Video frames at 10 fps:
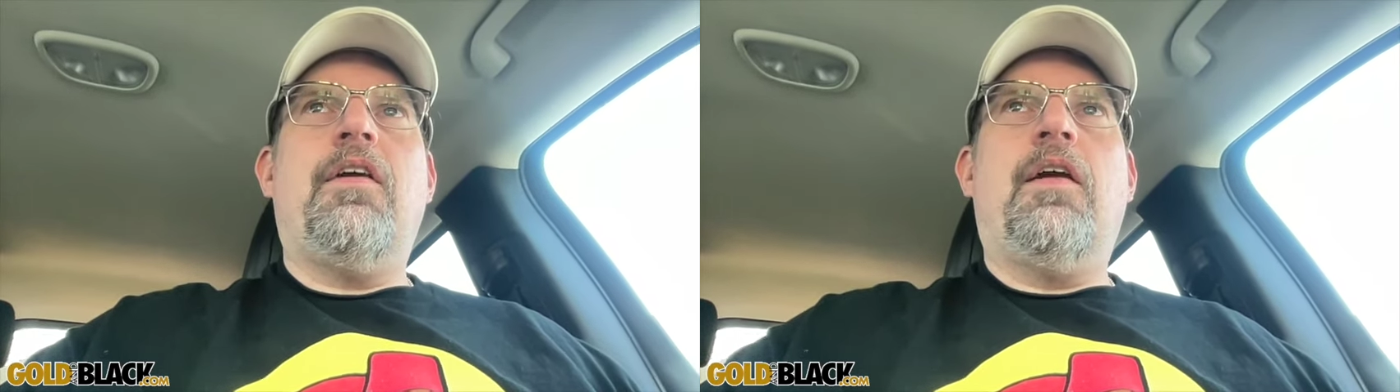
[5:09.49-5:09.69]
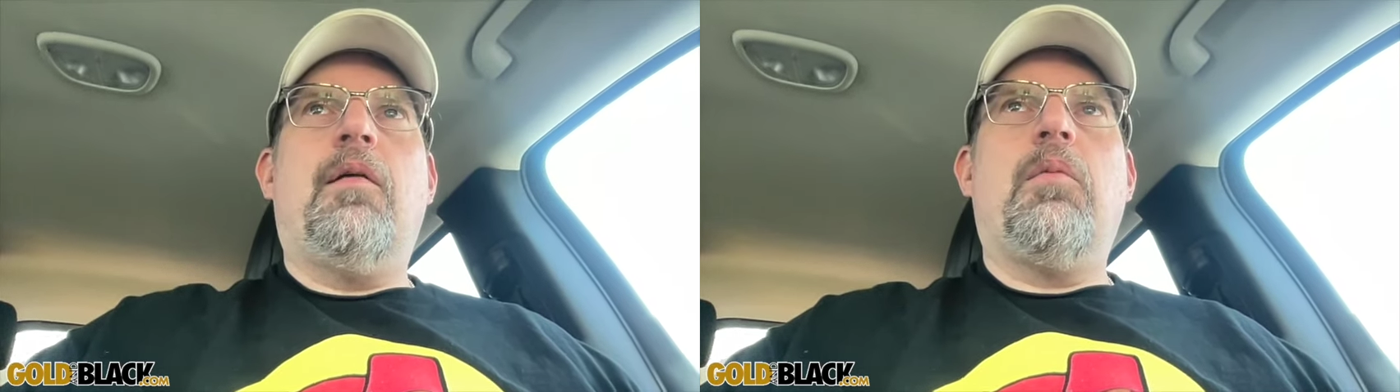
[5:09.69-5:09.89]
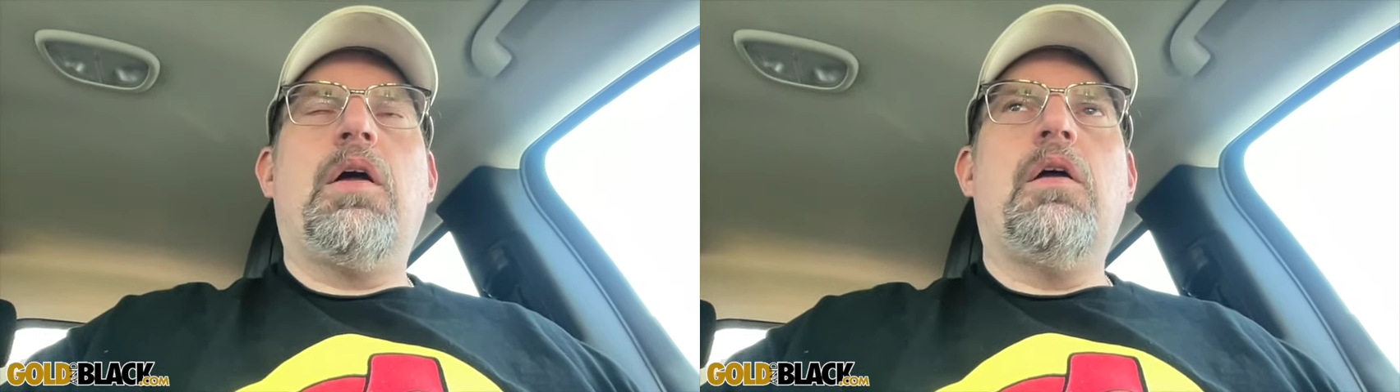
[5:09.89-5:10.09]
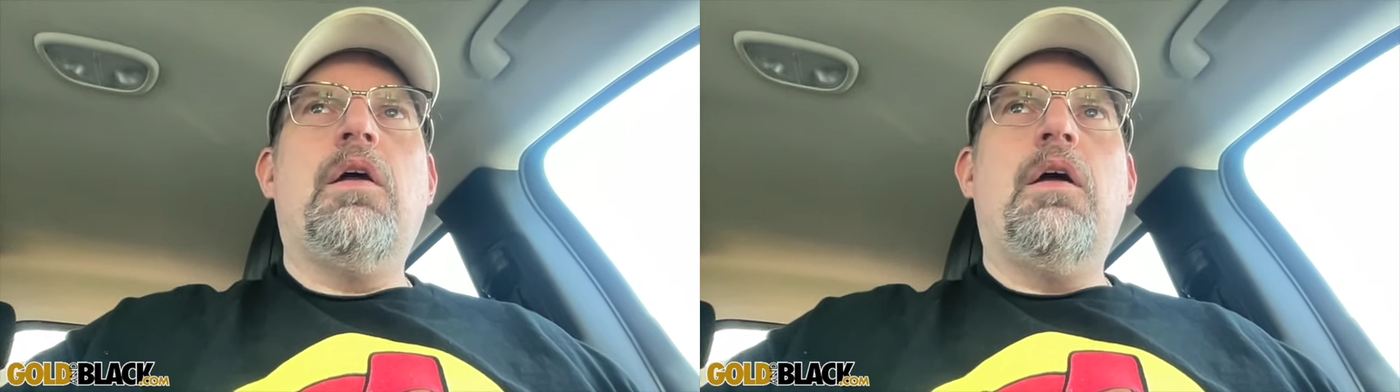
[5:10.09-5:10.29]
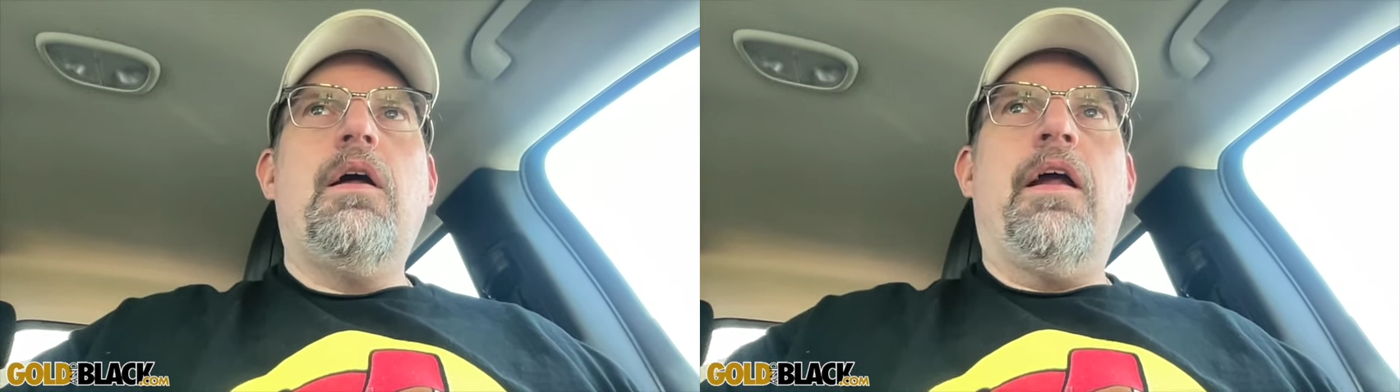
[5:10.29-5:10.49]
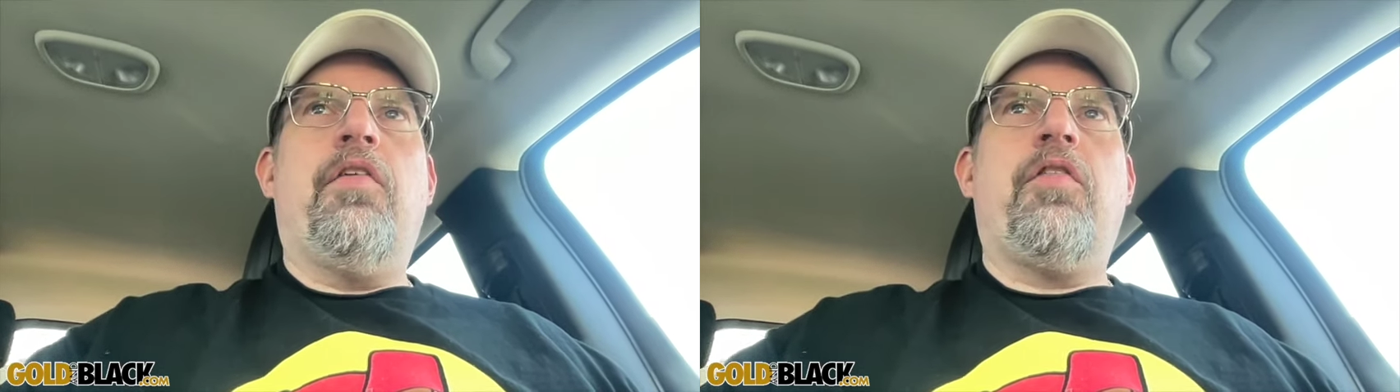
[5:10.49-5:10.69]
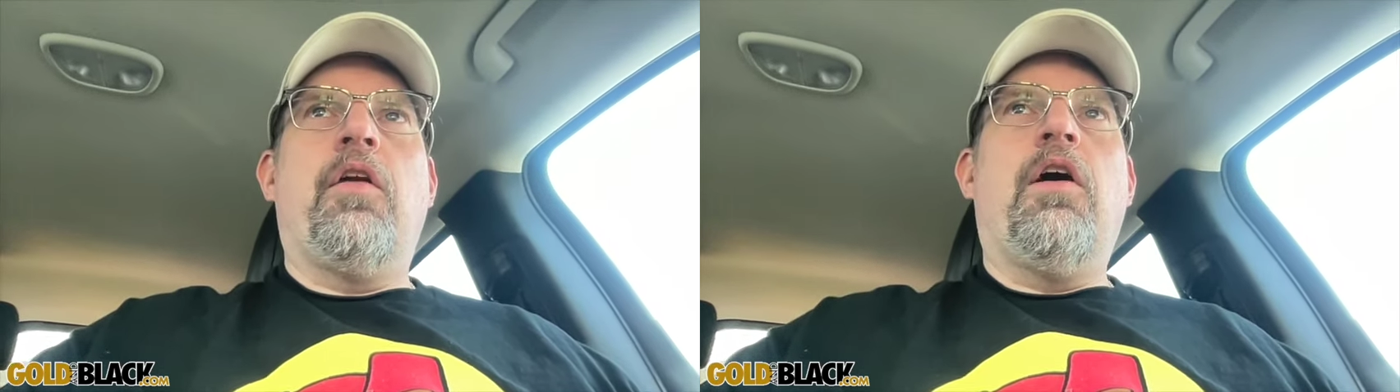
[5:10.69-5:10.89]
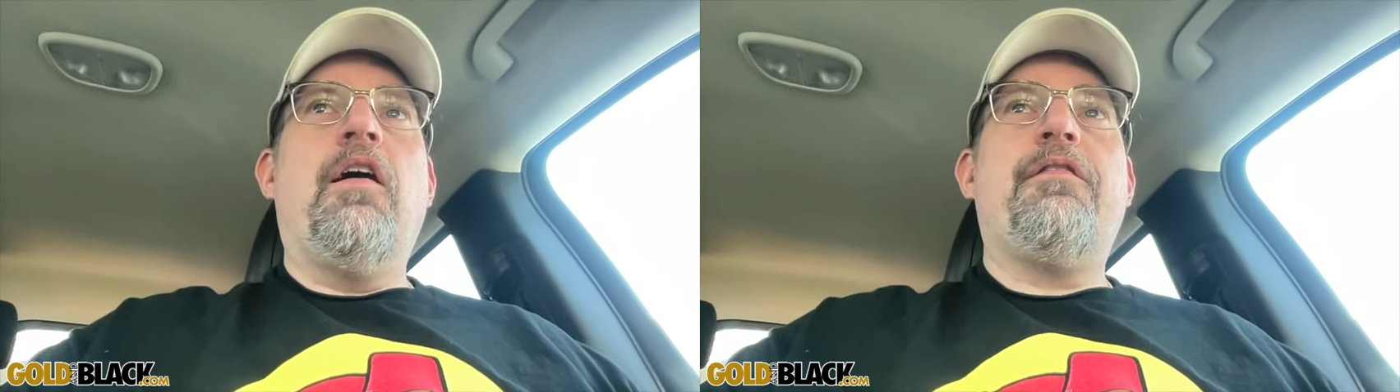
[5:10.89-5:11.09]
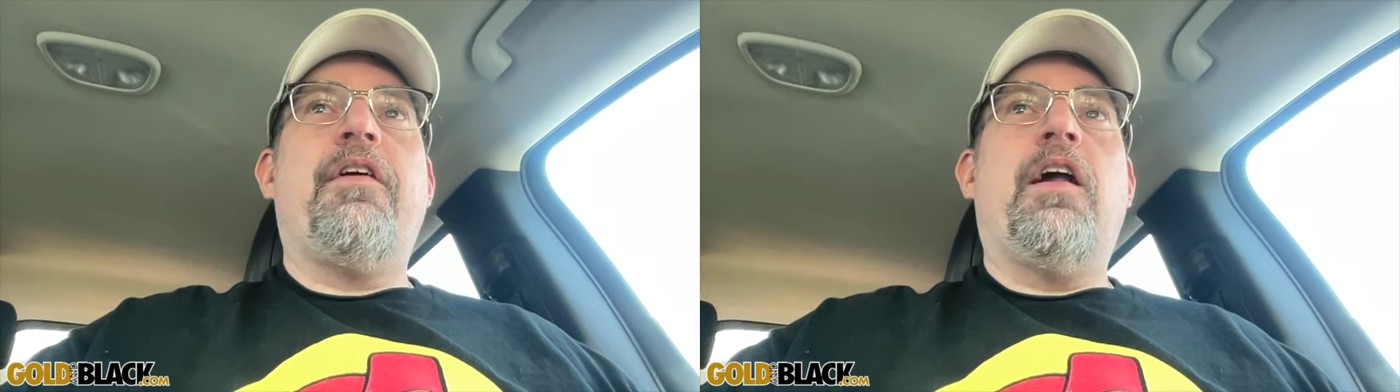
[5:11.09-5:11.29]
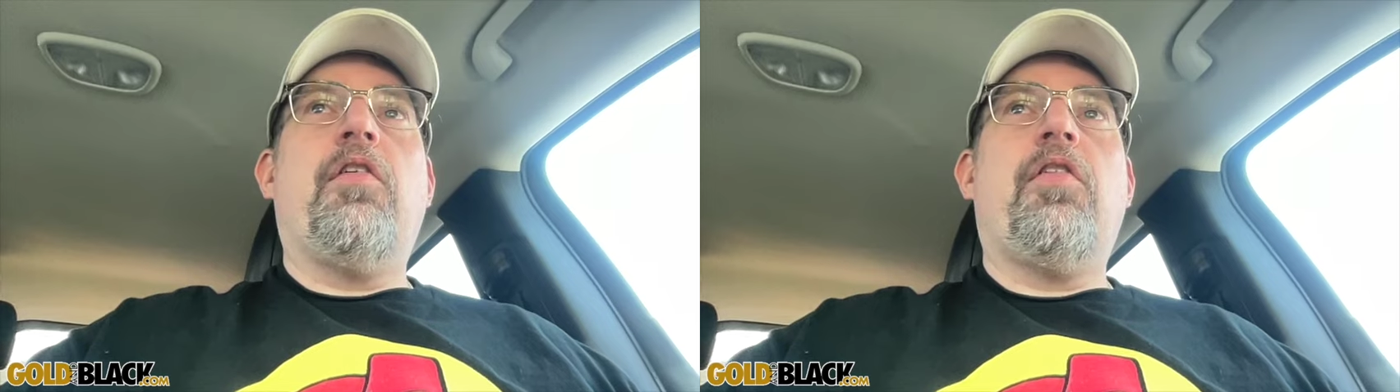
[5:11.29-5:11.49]
team instant
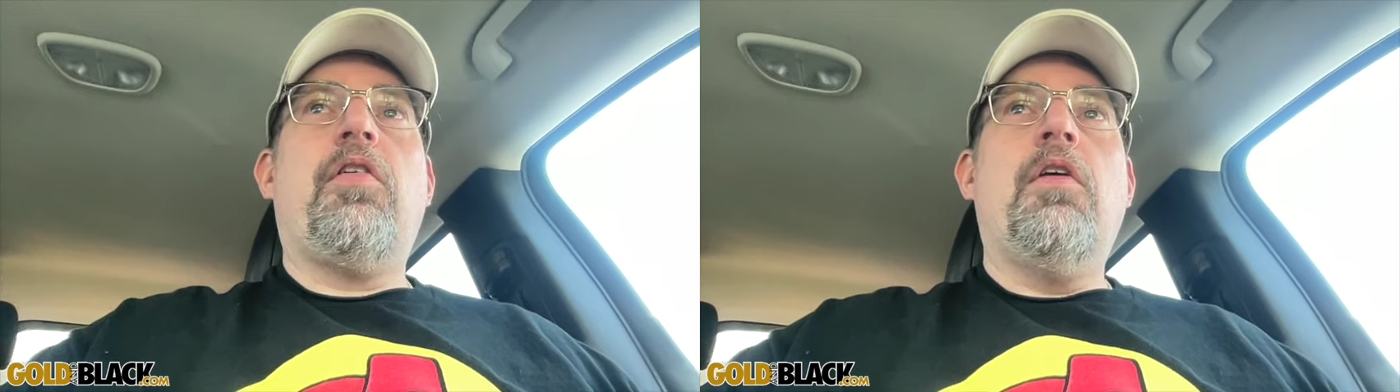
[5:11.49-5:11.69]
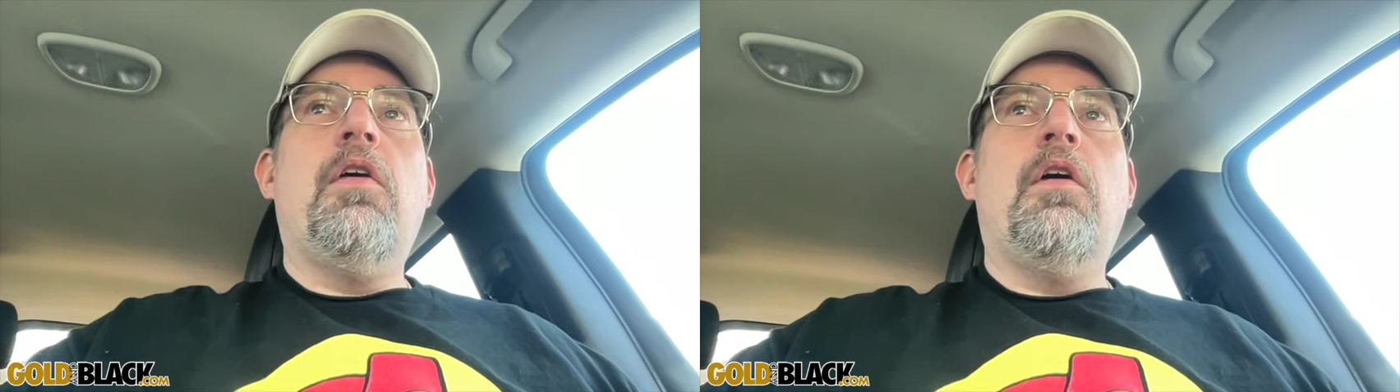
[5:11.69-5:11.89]
offense